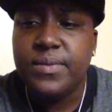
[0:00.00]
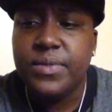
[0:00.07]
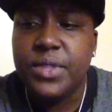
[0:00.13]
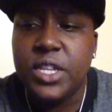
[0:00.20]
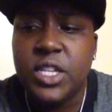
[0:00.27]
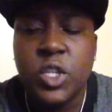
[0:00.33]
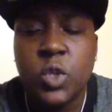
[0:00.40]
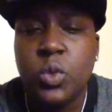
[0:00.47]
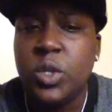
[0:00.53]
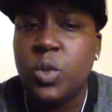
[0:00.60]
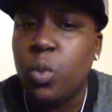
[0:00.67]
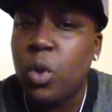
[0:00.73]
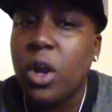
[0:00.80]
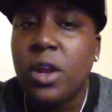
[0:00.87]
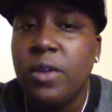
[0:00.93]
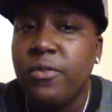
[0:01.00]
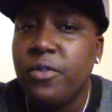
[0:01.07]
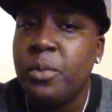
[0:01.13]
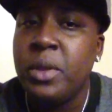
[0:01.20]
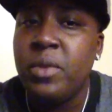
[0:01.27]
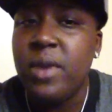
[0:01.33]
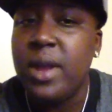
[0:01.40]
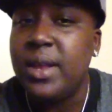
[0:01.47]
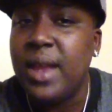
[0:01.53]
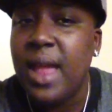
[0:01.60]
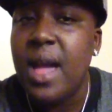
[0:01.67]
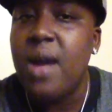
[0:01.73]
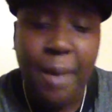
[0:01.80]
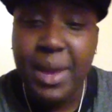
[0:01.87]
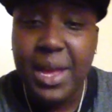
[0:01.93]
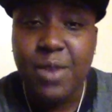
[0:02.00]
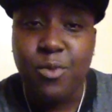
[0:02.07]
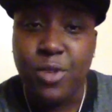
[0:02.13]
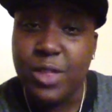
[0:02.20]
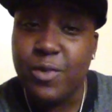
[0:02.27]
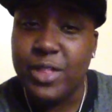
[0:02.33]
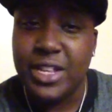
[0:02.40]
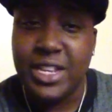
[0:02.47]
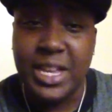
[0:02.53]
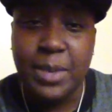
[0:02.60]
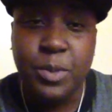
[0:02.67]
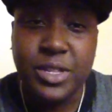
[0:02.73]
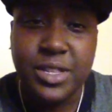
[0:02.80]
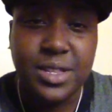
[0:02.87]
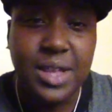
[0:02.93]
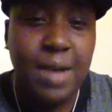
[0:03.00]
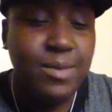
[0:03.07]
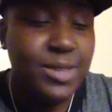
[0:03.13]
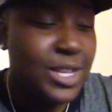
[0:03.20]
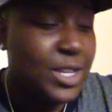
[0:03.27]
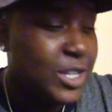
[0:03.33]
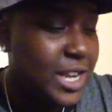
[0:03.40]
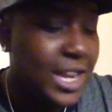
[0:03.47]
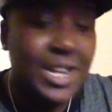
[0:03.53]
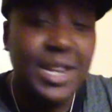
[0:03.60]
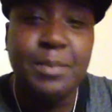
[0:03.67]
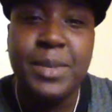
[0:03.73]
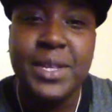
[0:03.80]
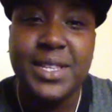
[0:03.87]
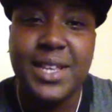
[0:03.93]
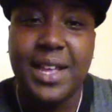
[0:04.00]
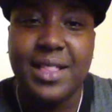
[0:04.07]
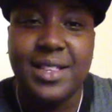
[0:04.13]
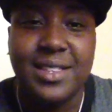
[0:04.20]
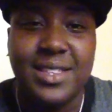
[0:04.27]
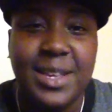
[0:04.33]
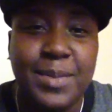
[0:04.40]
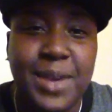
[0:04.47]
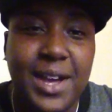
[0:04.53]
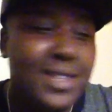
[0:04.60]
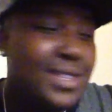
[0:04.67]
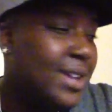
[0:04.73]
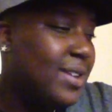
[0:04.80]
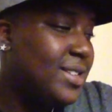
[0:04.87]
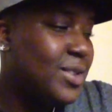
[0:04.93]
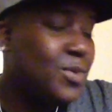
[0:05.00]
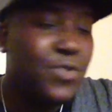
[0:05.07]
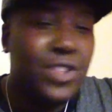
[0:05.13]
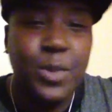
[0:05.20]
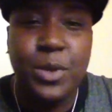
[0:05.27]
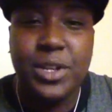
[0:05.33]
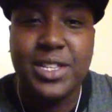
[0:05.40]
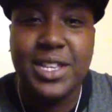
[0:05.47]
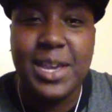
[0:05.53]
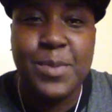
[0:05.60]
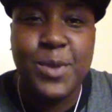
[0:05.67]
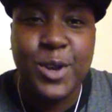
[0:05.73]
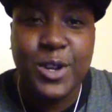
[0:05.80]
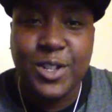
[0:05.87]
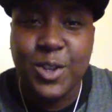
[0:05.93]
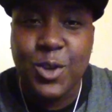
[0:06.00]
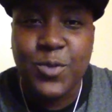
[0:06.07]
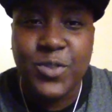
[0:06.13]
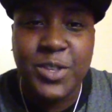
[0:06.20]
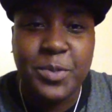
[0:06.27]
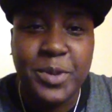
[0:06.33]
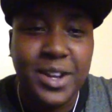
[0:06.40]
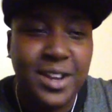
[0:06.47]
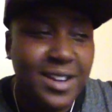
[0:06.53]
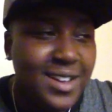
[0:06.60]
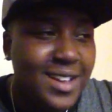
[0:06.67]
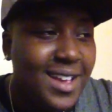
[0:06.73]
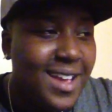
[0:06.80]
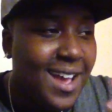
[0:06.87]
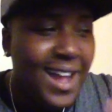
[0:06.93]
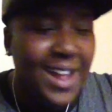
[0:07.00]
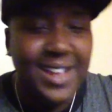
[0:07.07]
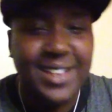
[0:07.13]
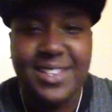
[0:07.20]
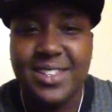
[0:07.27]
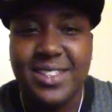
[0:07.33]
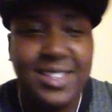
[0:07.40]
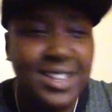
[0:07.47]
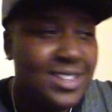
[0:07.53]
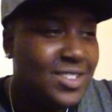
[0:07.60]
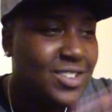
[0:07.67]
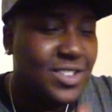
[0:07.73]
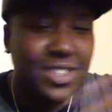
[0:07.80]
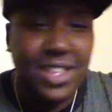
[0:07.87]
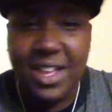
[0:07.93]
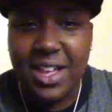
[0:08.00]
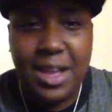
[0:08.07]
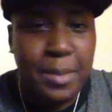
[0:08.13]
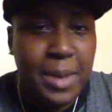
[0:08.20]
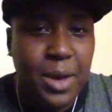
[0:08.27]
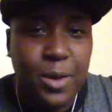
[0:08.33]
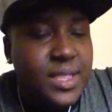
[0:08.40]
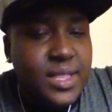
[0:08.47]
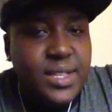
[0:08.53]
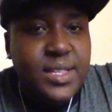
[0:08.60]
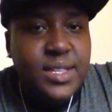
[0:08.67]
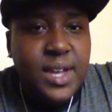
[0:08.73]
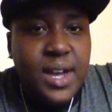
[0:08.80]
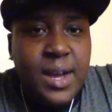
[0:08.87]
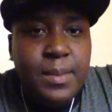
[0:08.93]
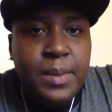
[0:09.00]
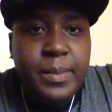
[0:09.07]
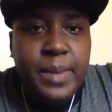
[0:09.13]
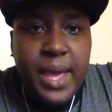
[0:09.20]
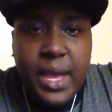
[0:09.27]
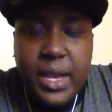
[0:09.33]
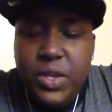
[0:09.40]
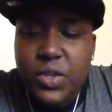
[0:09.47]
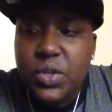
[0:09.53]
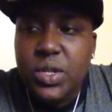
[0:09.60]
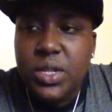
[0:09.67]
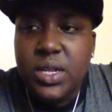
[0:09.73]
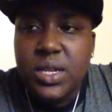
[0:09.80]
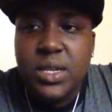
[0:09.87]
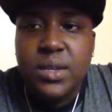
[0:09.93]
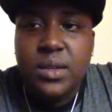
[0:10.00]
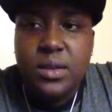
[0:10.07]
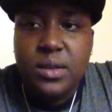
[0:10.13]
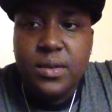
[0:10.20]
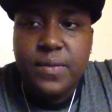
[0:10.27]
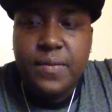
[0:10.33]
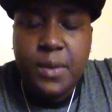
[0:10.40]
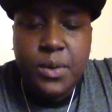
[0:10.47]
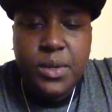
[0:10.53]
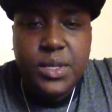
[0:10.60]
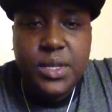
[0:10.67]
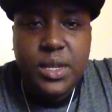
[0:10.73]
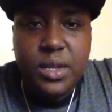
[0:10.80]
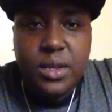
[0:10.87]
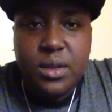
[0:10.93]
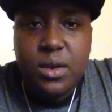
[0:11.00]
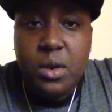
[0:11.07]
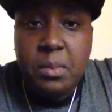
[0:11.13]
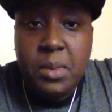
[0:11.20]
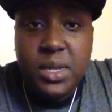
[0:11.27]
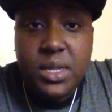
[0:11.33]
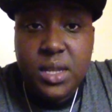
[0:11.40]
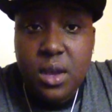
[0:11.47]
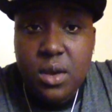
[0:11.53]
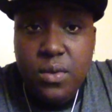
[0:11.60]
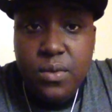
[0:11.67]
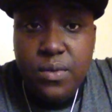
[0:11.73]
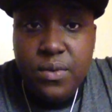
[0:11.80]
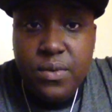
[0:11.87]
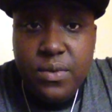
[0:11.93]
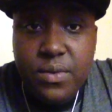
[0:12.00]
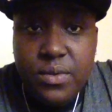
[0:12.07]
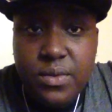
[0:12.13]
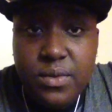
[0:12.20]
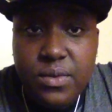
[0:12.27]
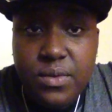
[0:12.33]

this is what's working for me right now. I'm getting really, really deep with this conversation. I didn't mean to get this deep, guys. I just really wanted to keep it on the surface, but I guess this thing's just, like, come out. This time, I'm actually focusing on myself,